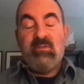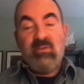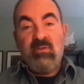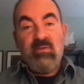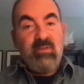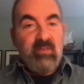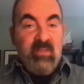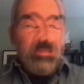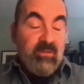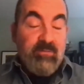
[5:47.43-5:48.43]
So
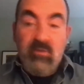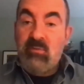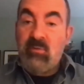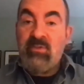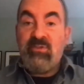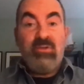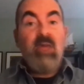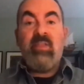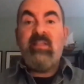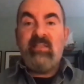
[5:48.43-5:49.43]
to answer your first question,
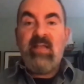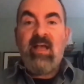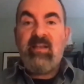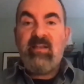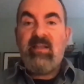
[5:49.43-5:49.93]
no, they did not.